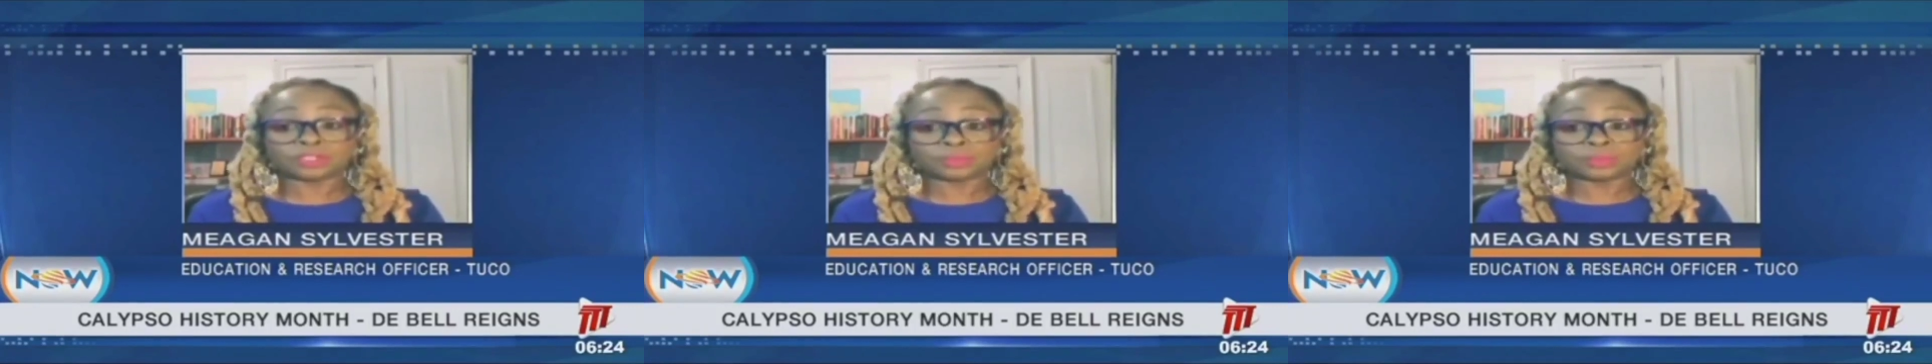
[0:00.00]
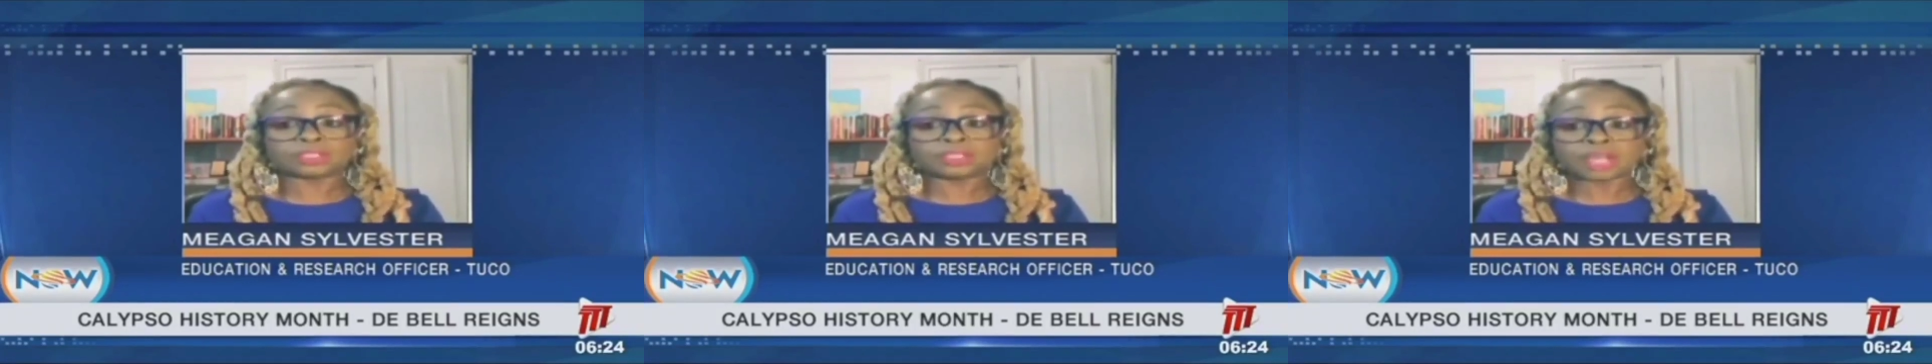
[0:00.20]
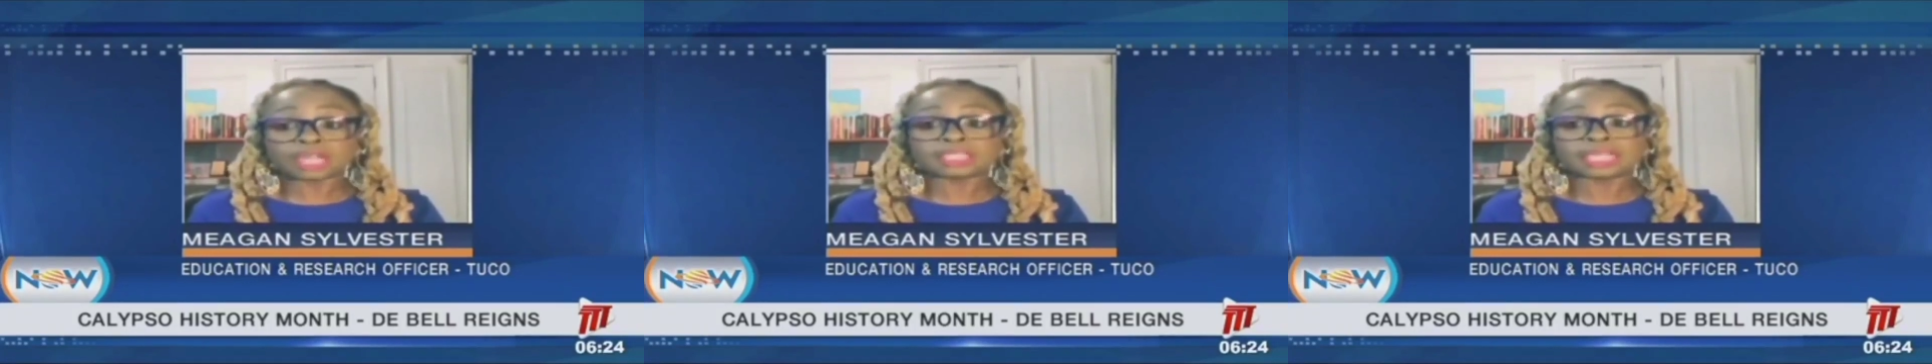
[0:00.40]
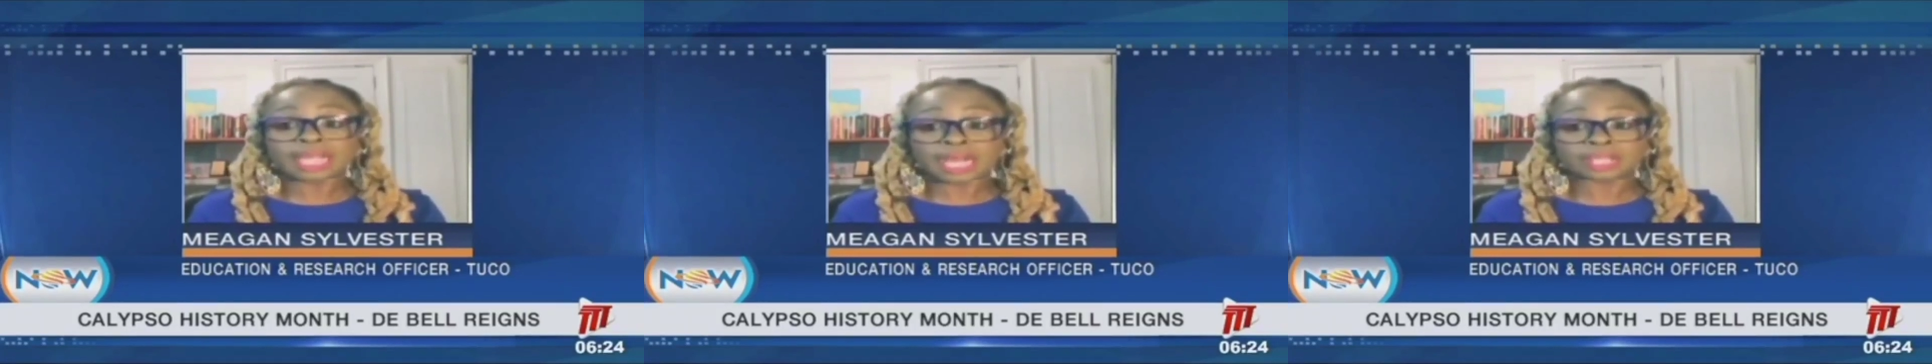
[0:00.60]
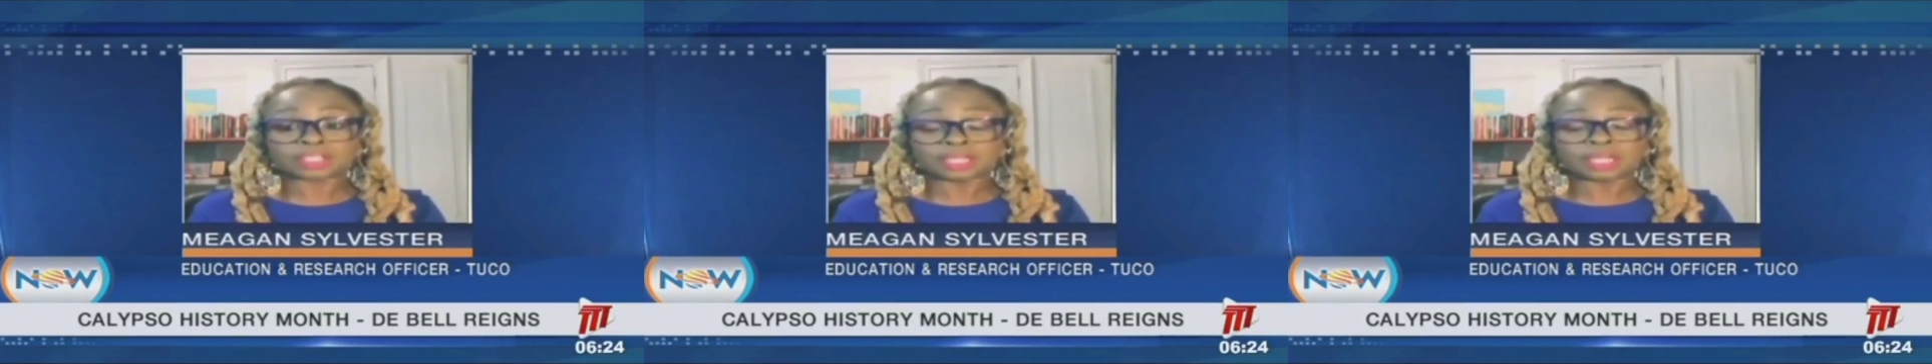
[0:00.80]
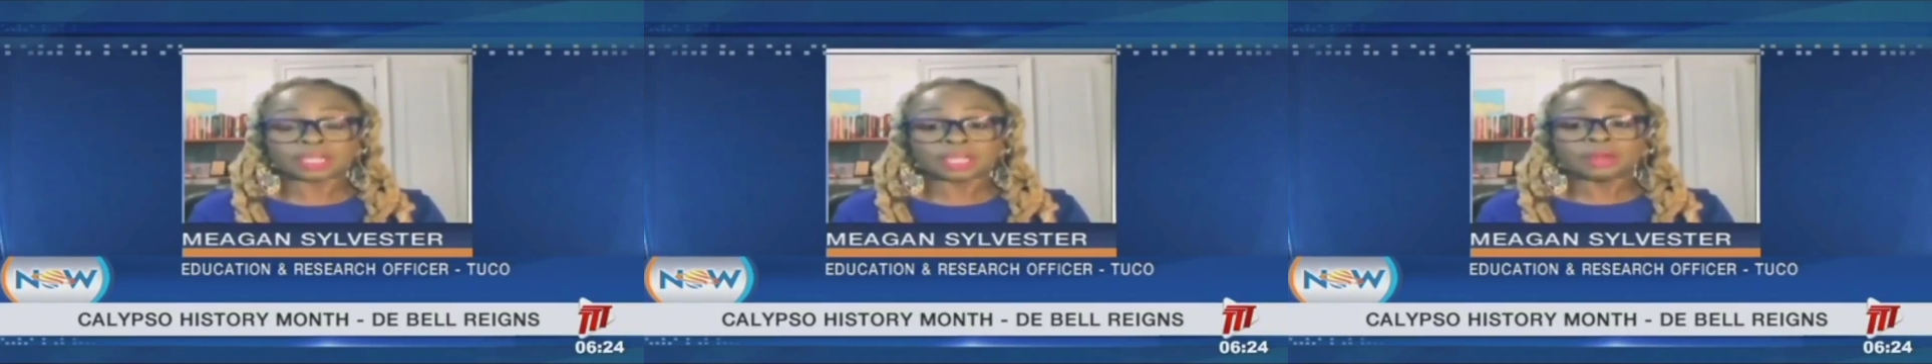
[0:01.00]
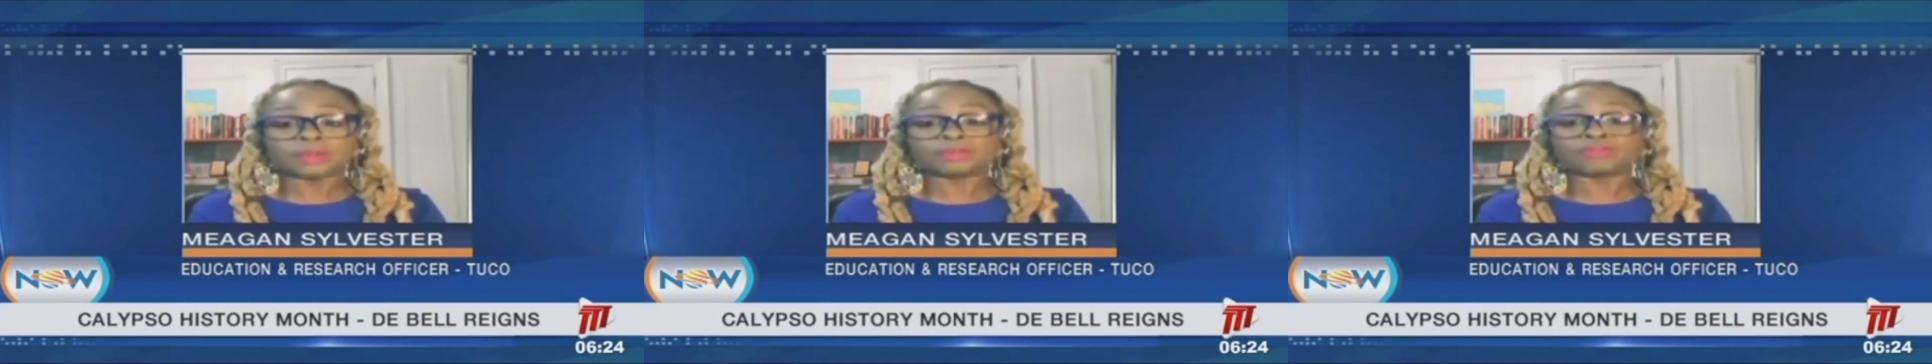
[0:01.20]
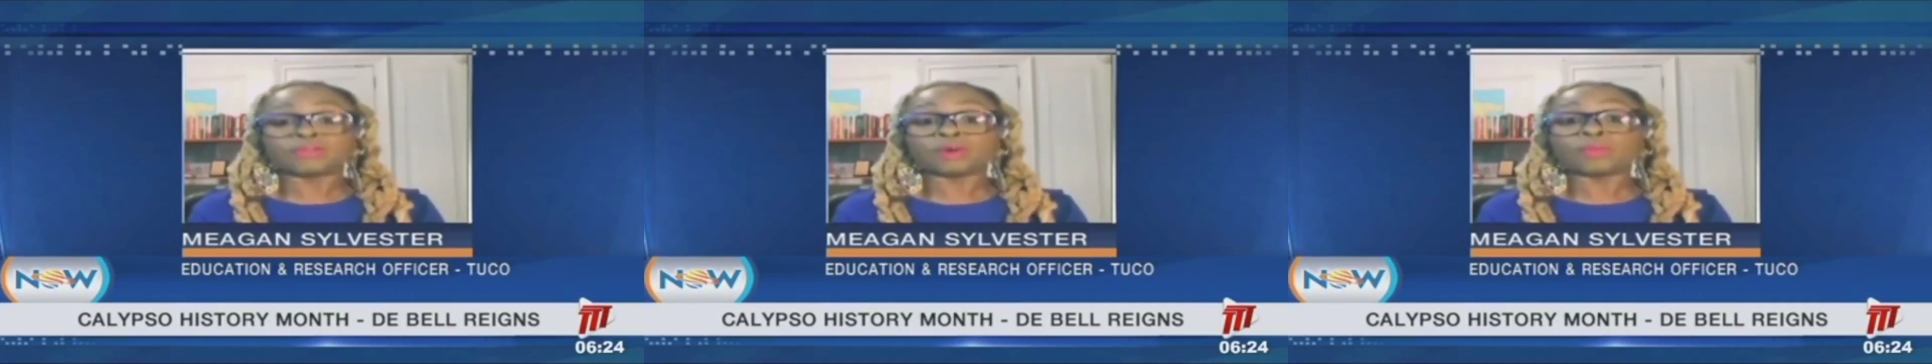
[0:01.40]
We're starting actually
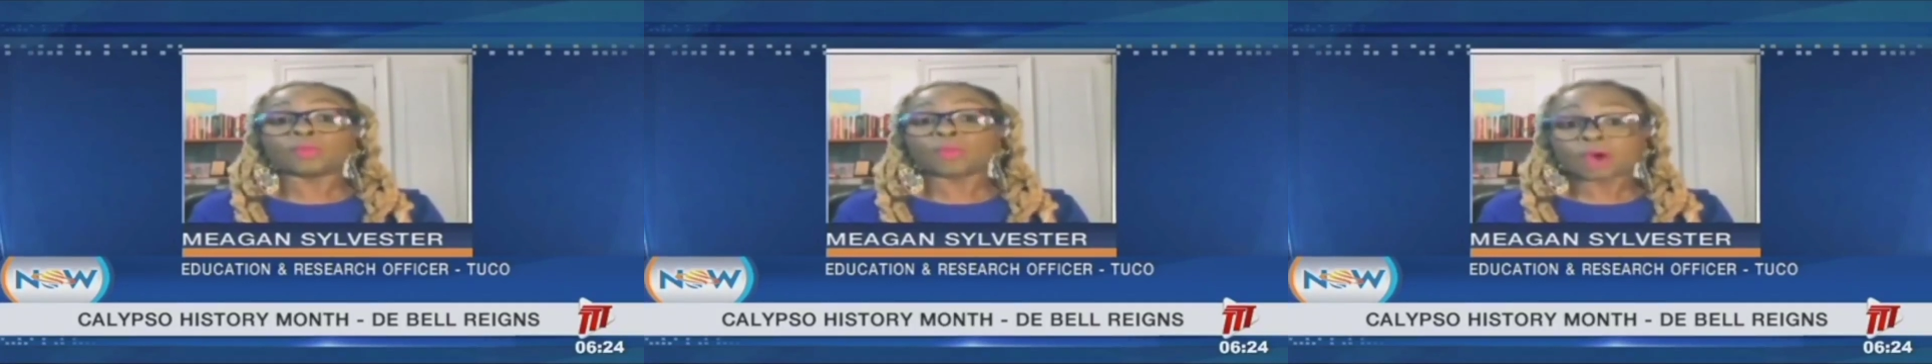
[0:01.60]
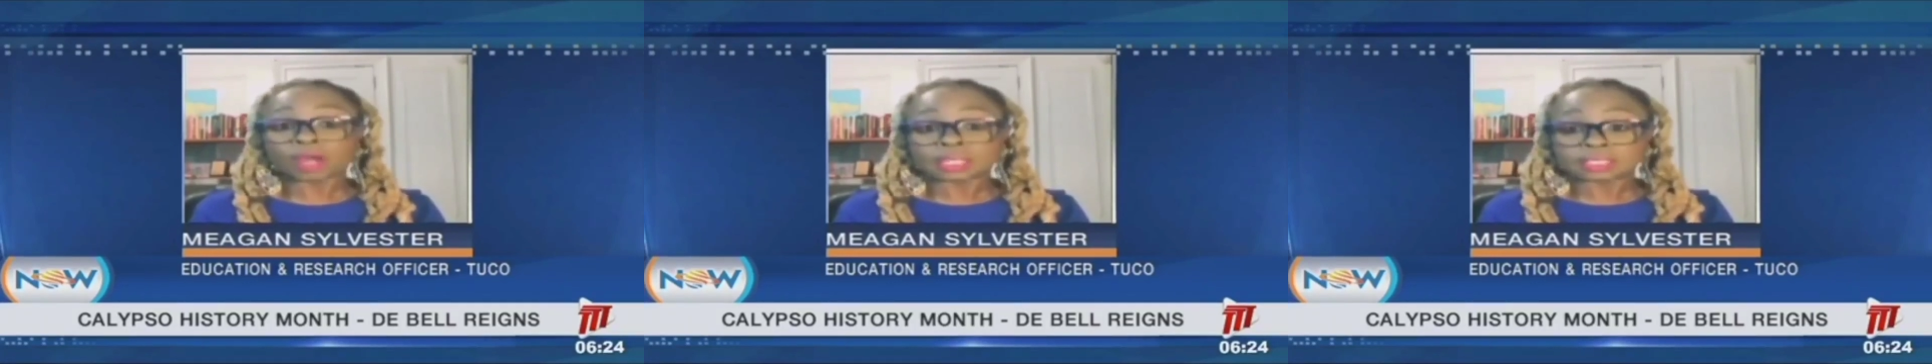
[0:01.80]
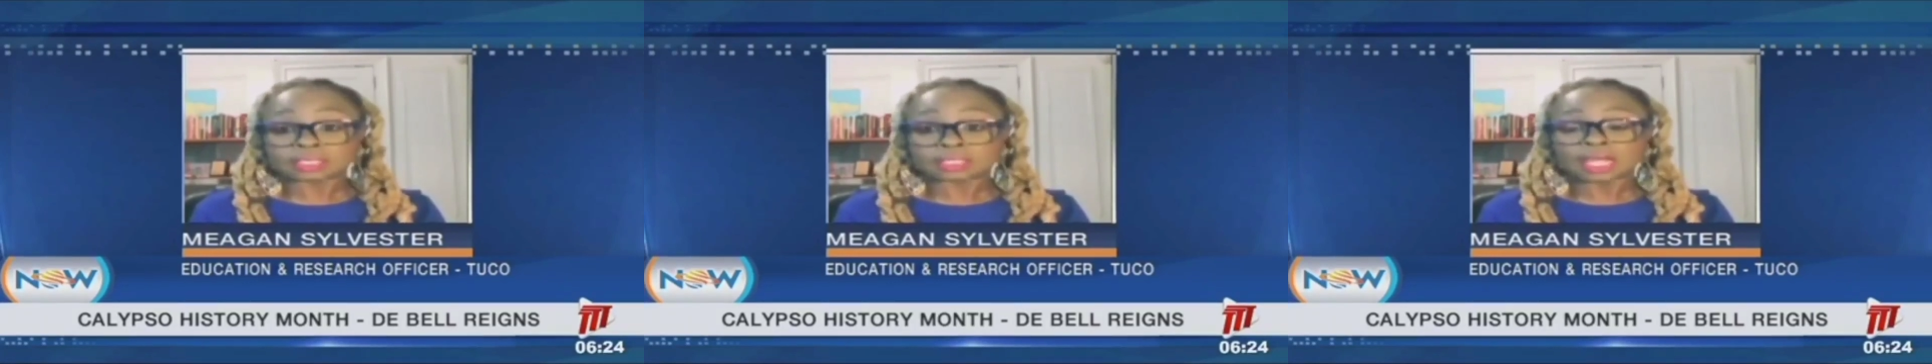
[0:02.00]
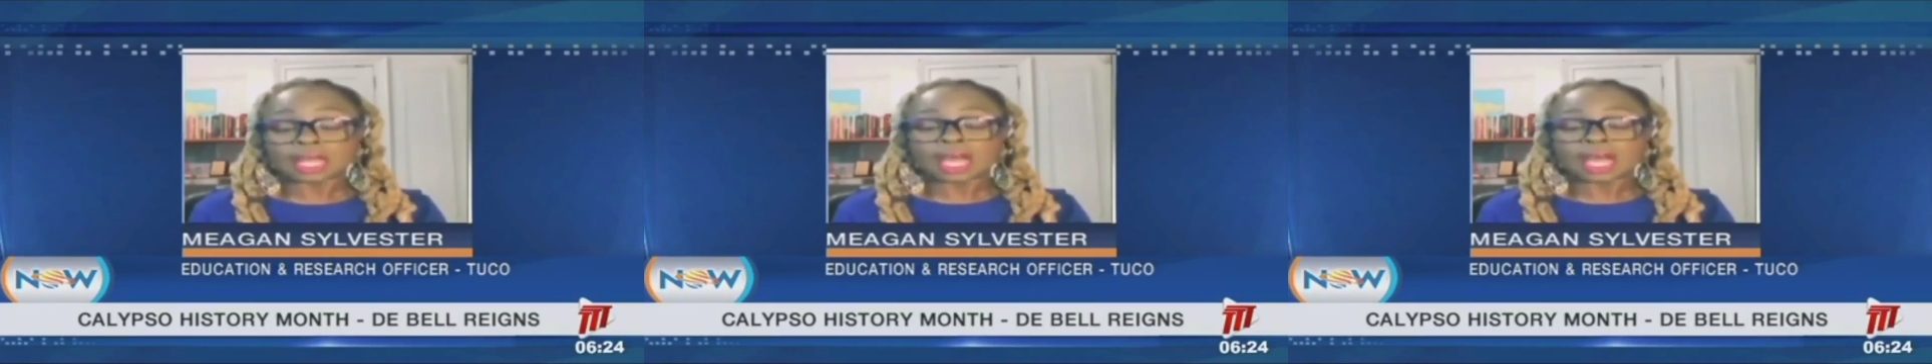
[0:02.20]
with form one,